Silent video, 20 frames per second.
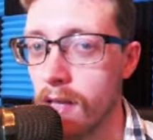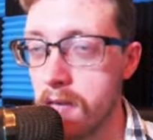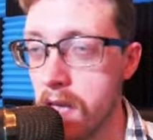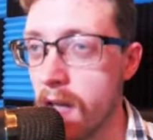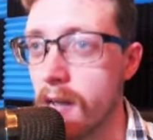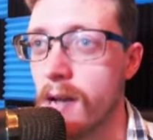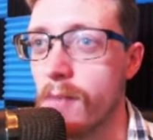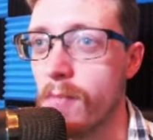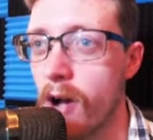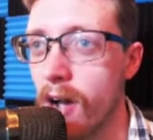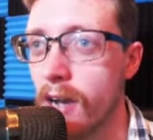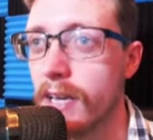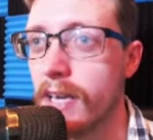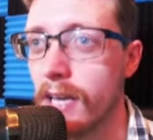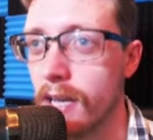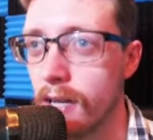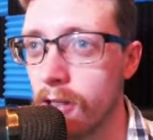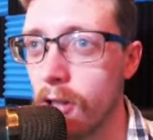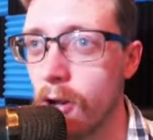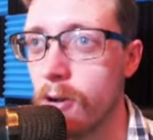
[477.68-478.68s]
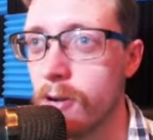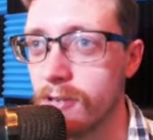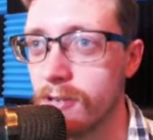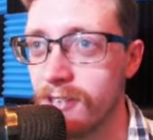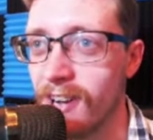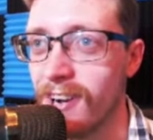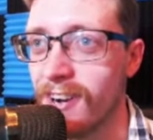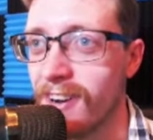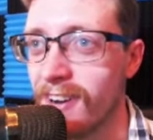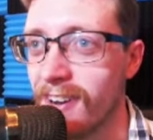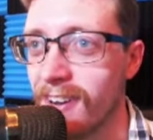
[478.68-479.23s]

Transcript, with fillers: Come on, get closer.